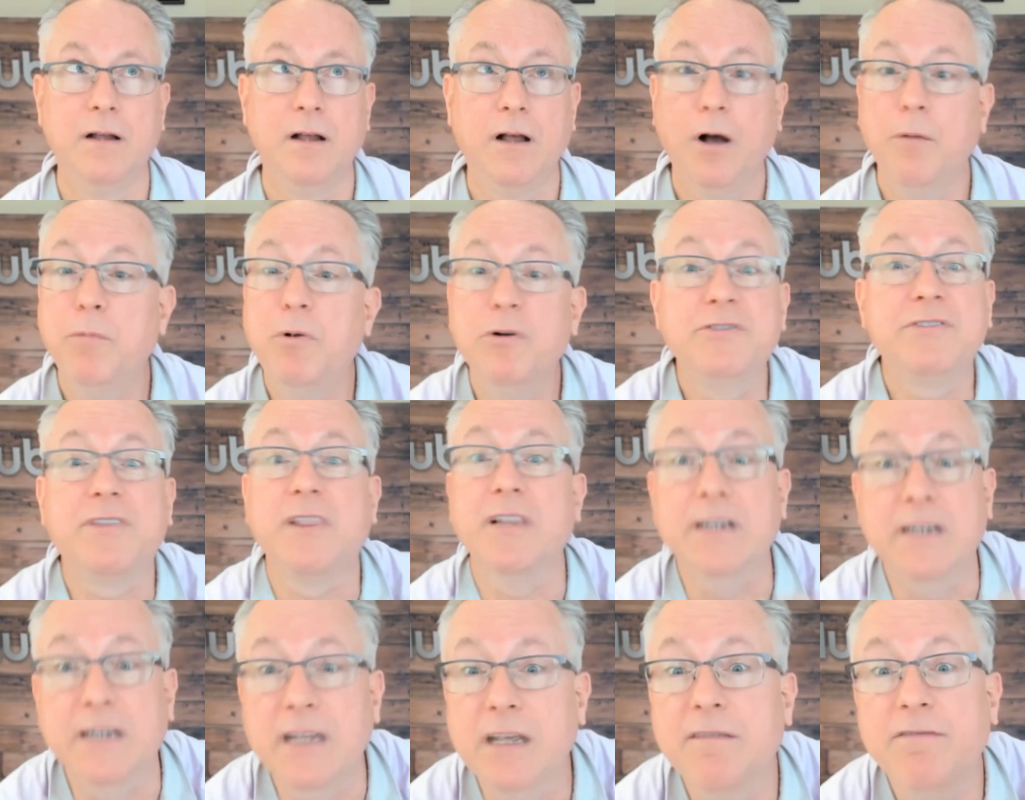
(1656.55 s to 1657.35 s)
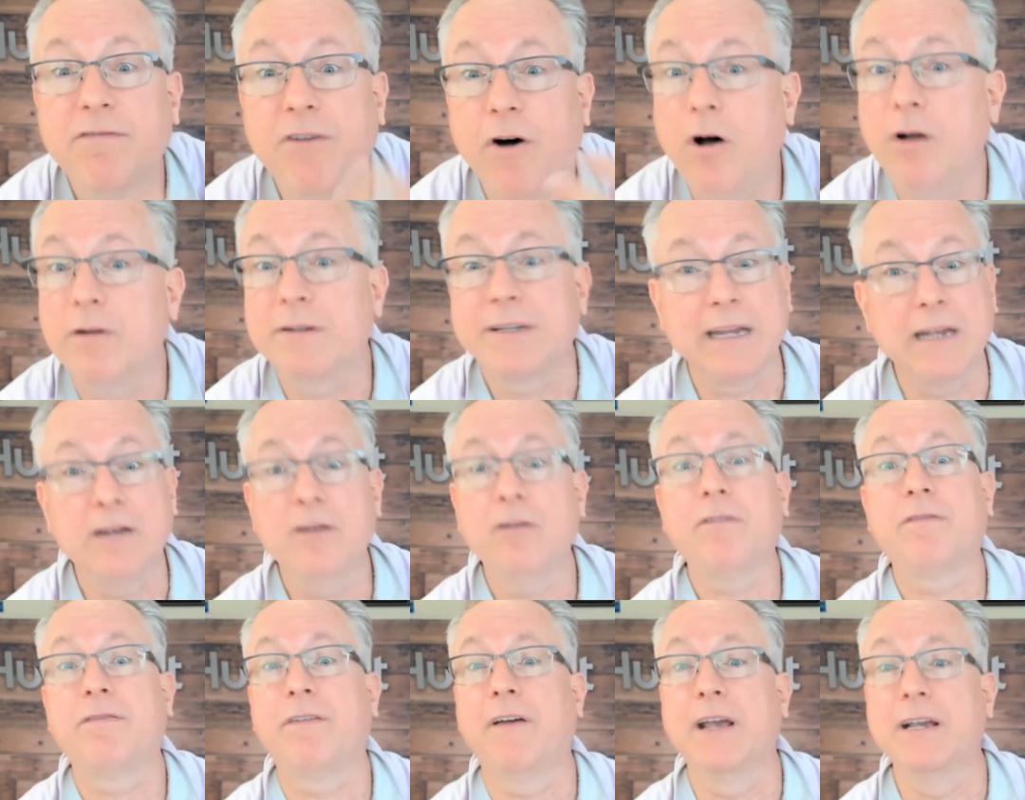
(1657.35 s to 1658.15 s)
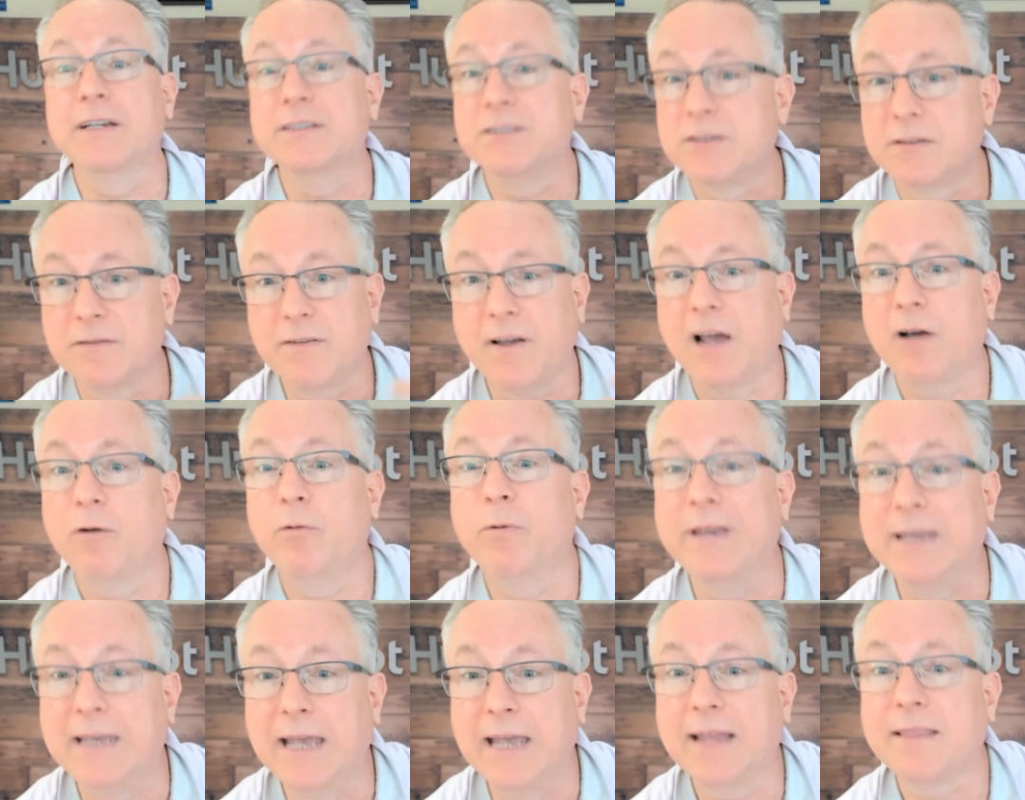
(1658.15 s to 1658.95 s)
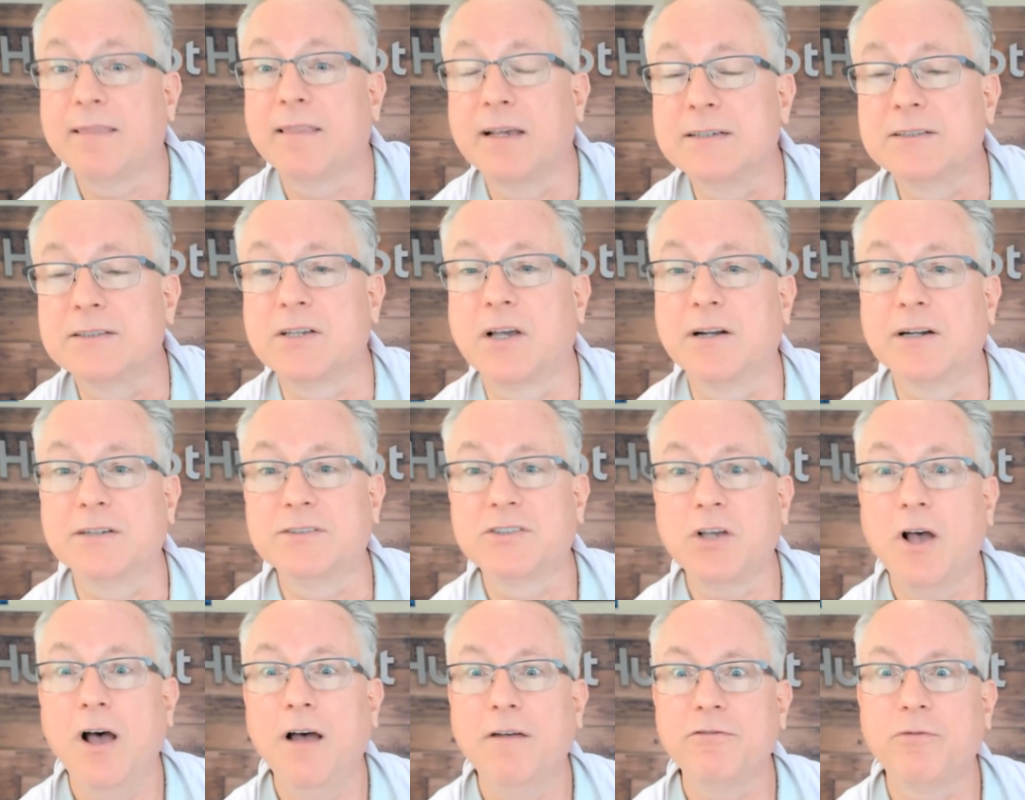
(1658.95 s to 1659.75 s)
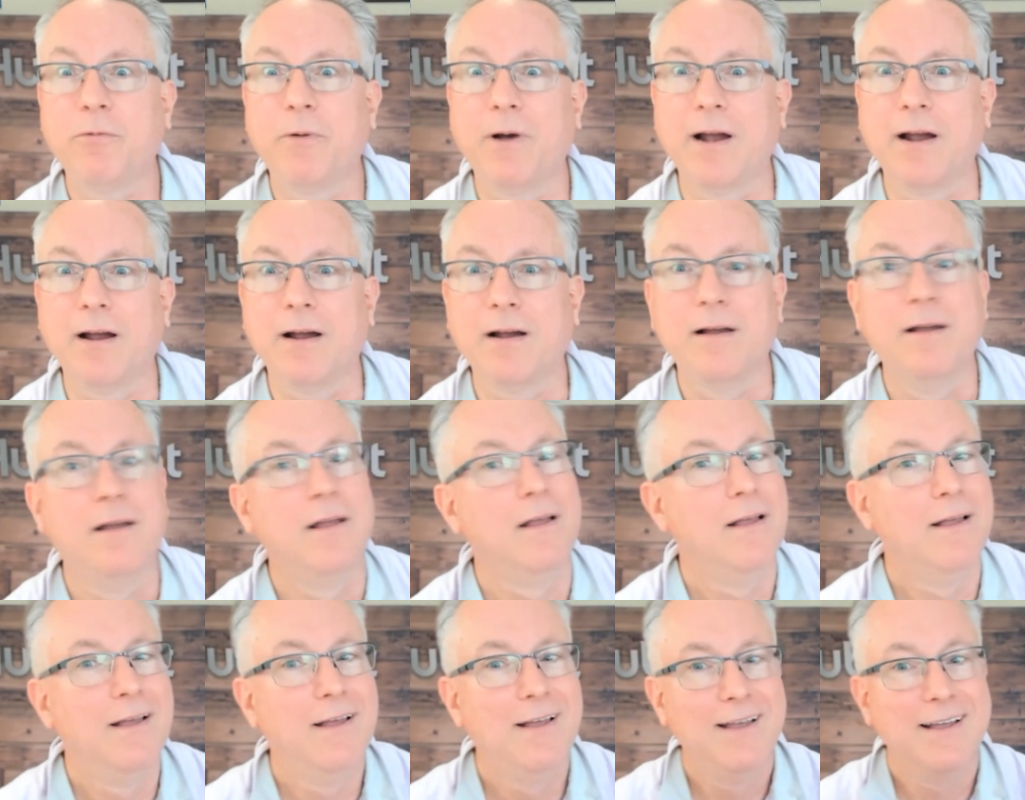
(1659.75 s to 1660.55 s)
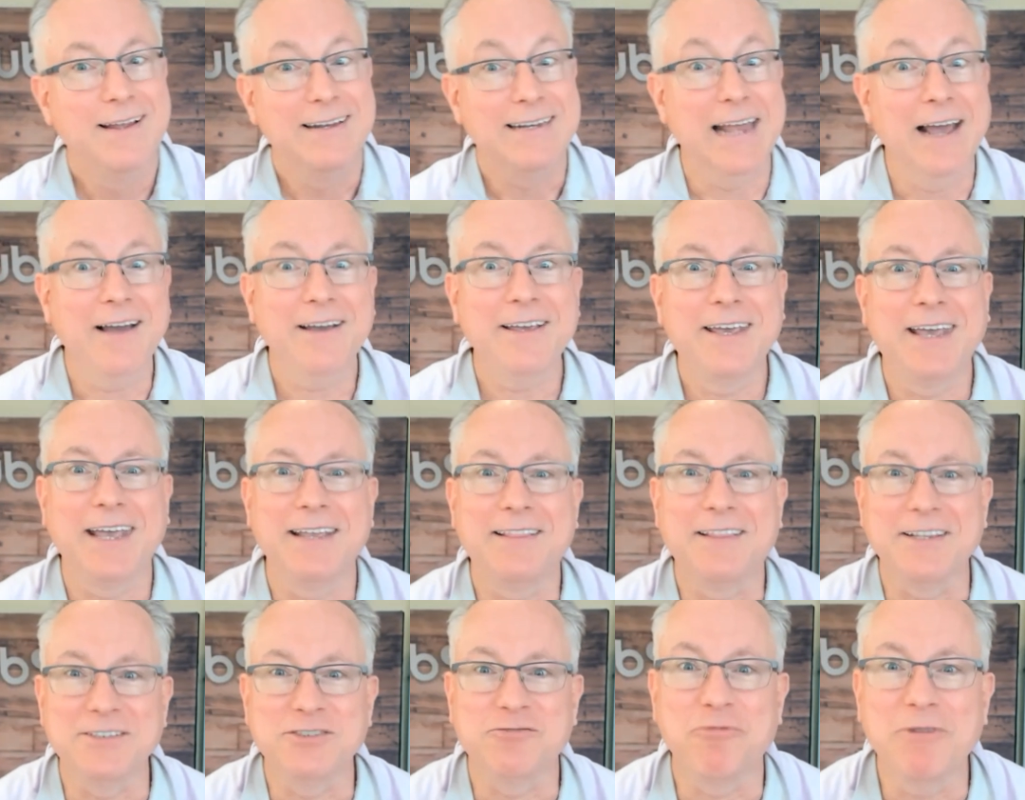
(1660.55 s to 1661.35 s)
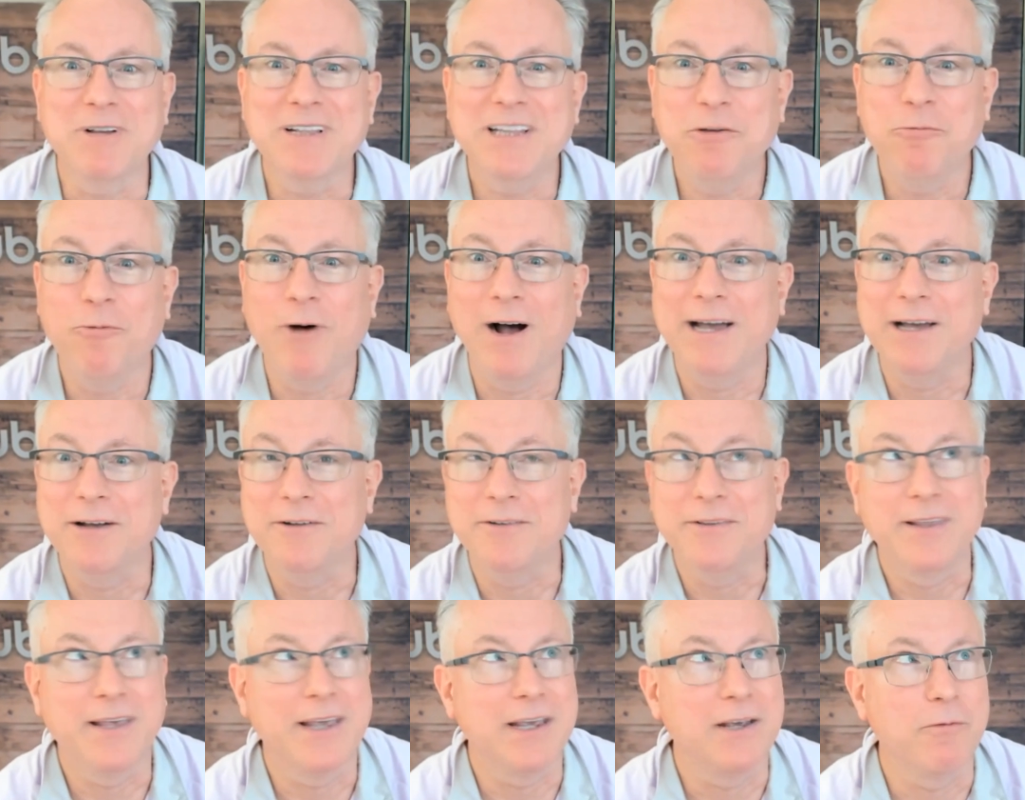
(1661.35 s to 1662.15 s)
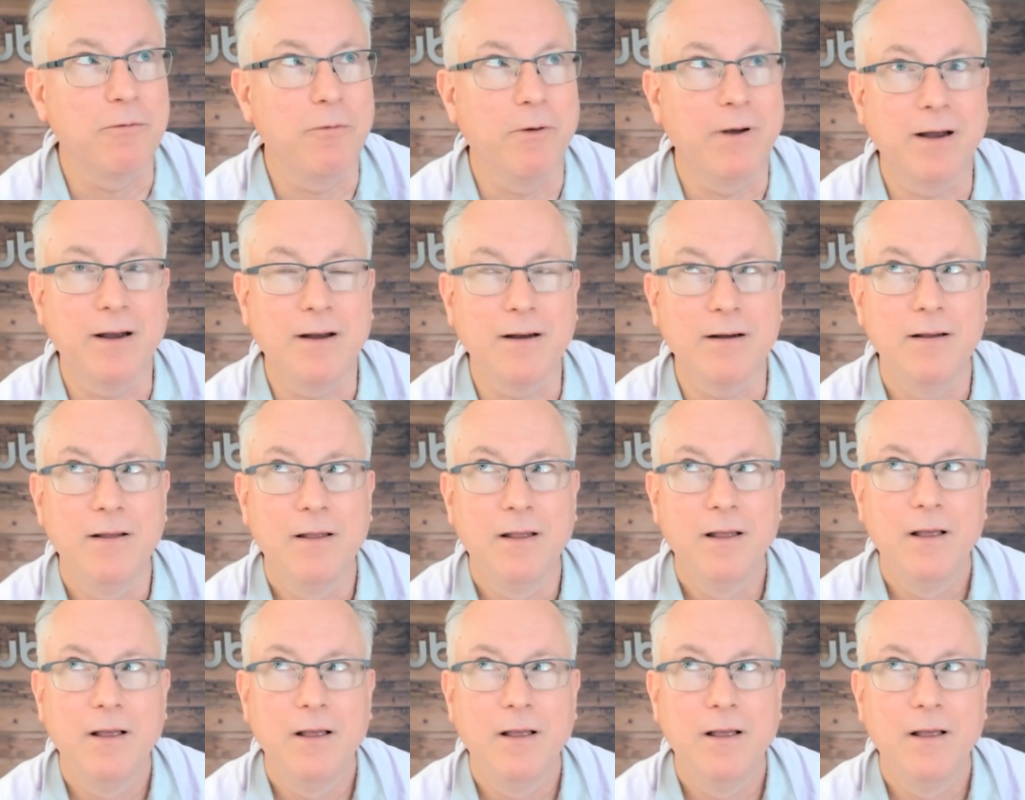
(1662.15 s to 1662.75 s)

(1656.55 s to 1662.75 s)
almost the default interface of how we get things out of software, now you get this really wild thing where